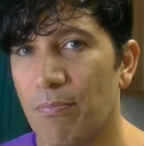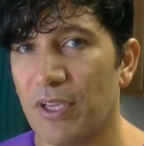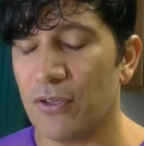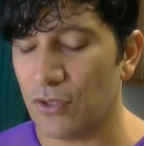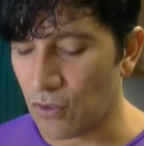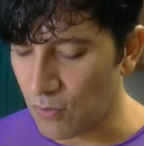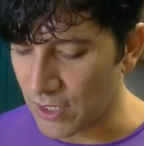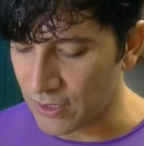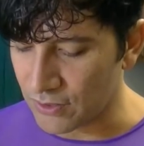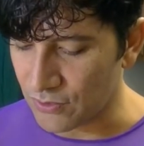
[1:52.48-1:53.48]
but you don't
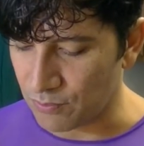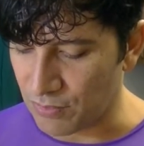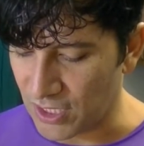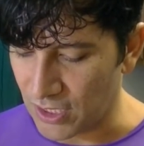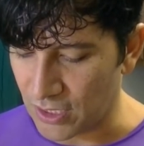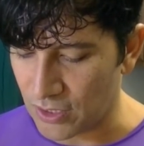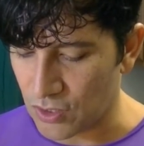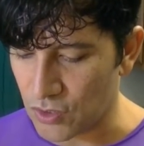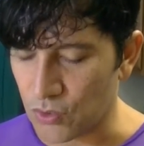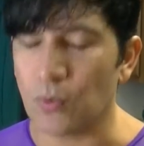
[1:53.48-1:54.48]
want it to be
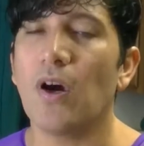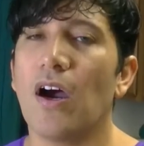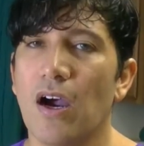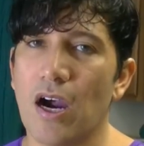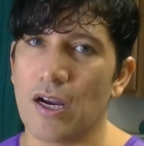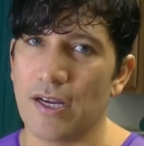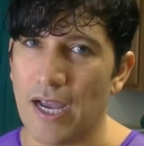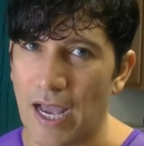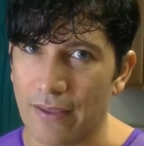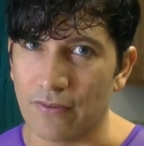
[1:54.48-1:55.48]
too hard
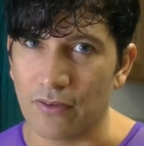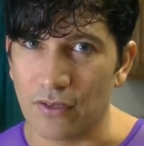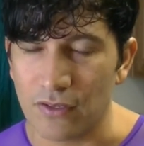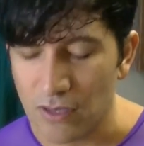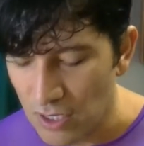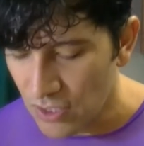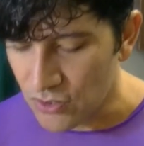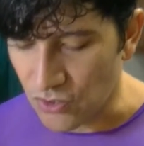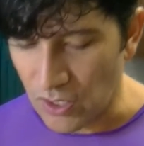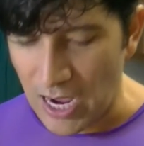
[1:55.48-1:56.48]
either.
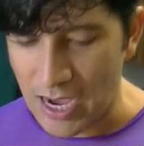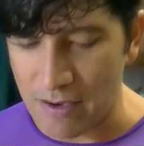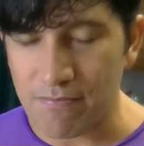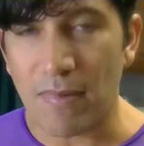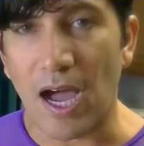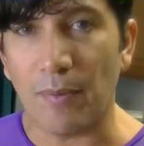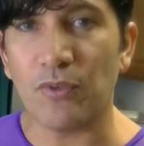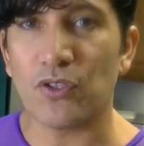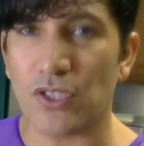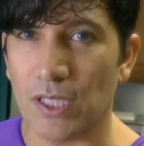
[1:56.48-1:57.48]
So I'm
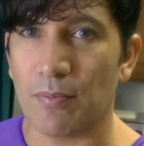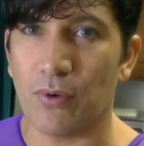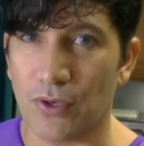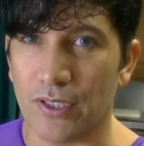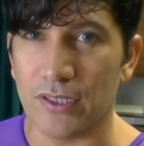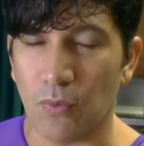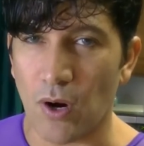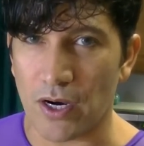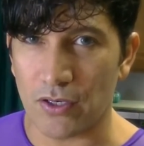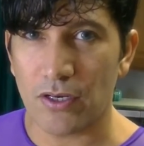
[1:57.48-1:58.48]
usually pouring the
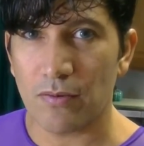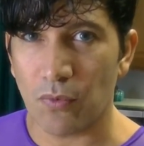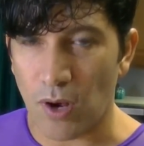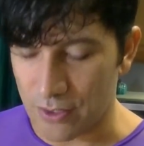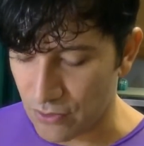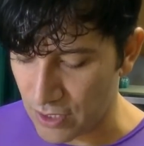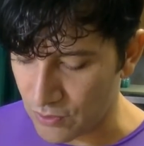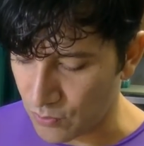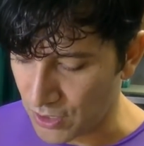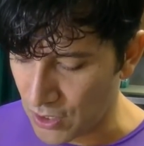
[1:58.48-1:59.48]
water
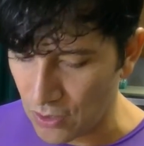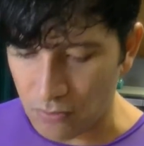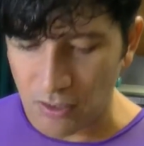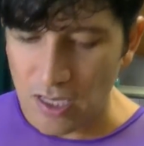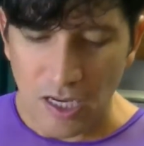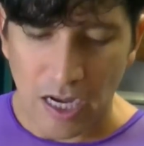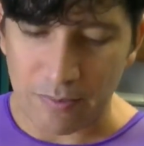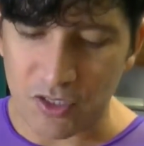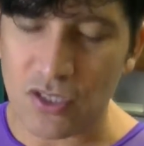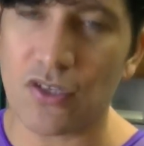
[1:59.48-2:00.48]
as we go.
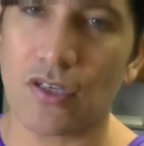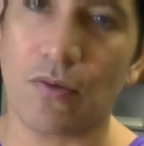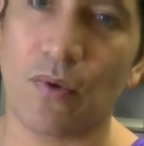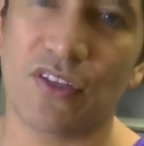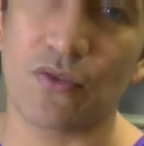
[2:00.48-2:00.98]
I'm just starting with